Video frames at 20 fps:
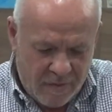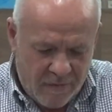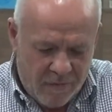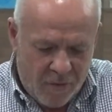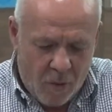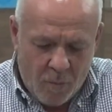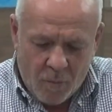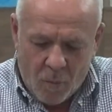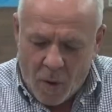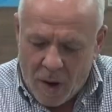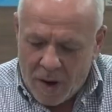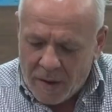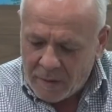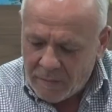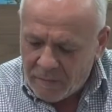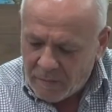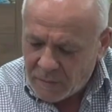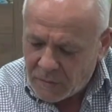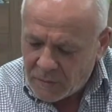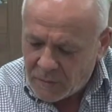from 1,
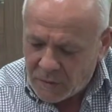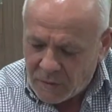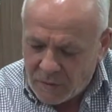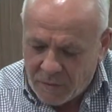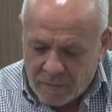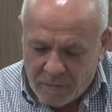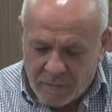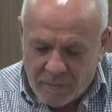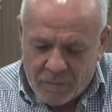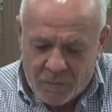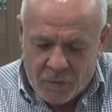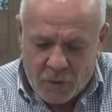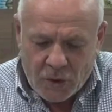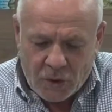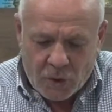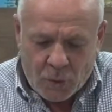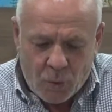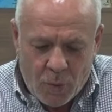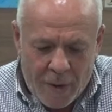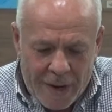
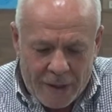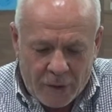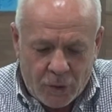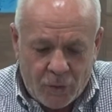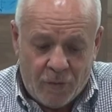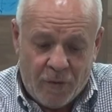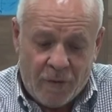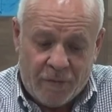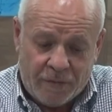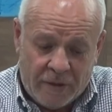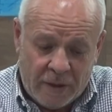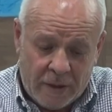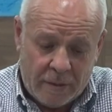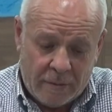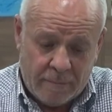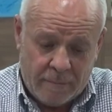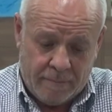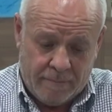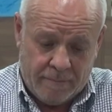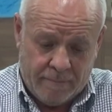verse 1 to 15.